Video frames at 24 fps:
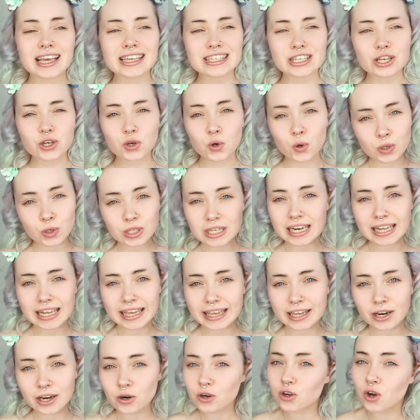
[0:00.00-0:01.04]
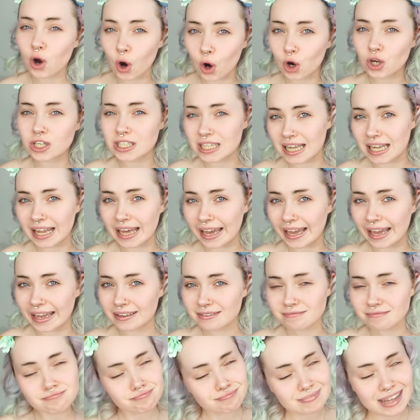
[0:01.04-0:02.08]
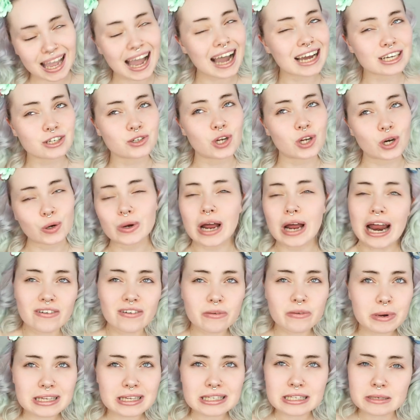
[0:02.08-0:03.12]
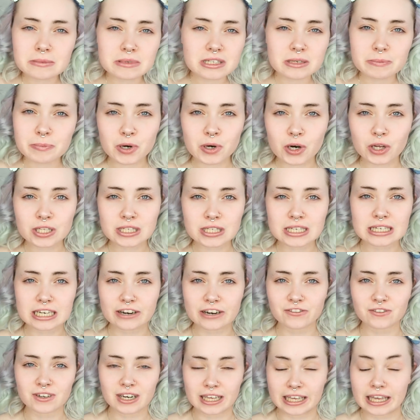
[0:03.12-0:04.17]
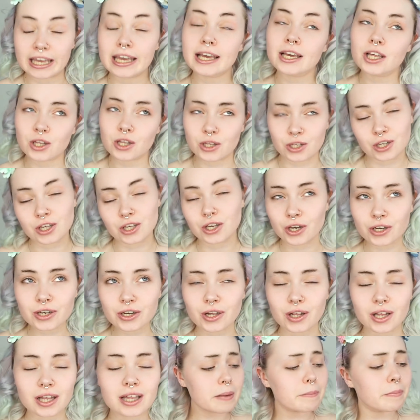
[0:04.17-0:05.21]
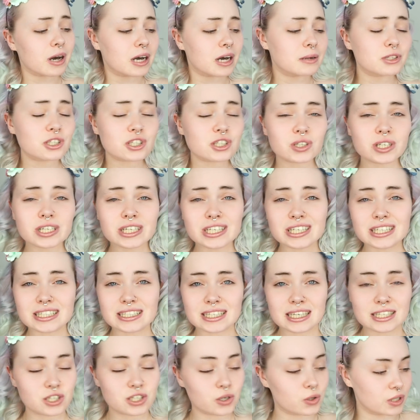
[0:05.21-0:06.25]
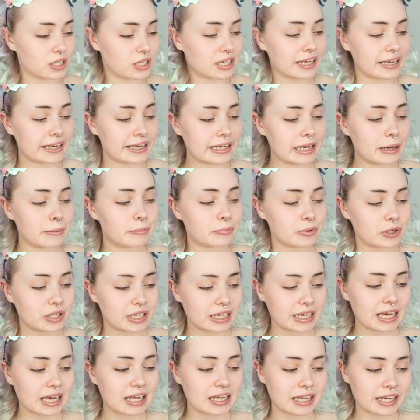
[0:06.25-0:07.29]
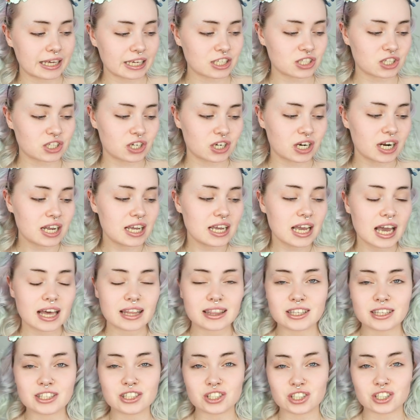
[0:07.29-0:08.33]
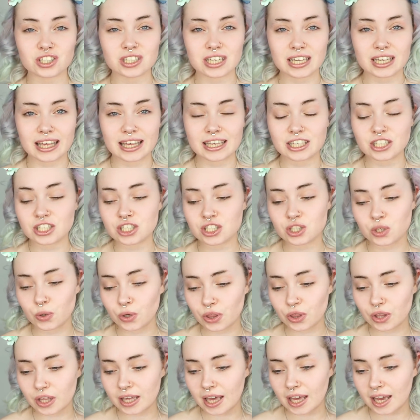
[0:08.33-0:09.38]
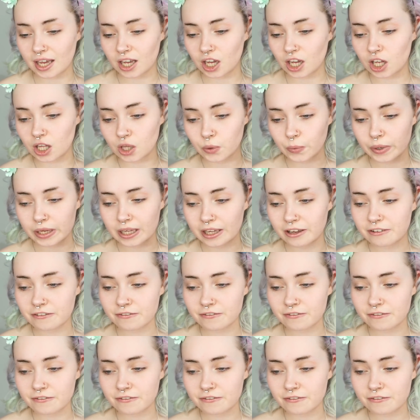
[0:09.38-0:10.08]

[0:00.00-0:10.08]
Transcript: Is it Caudalie or Caudalie? I don't know. Everybody seems to pronounce it differently, including Google. But I'm just going to use this Caudalie Beauty Elixir, and this is just like a soothing and glowing